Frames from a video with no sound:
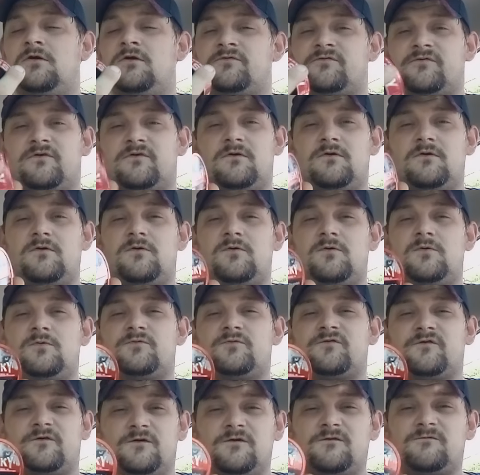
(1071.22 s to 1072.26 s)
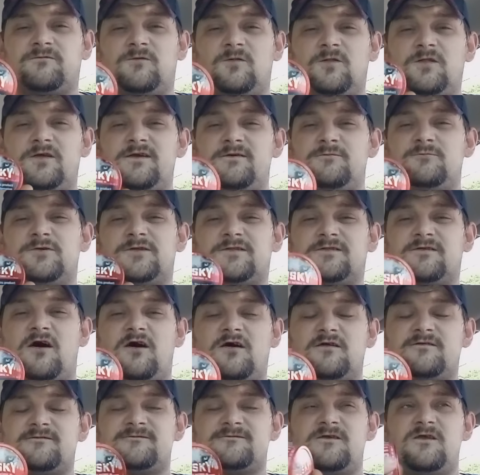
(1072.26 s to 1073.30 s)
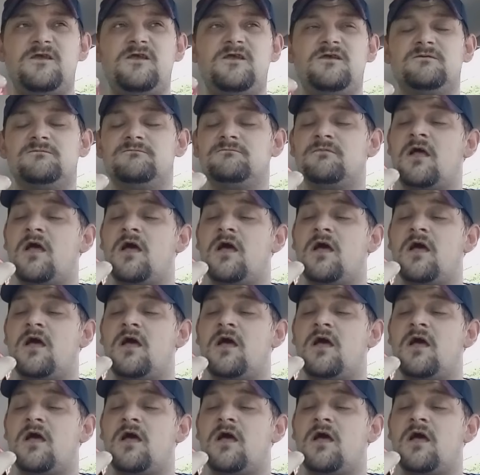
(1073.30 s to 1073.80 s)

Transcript: So, truthfully, with Husky,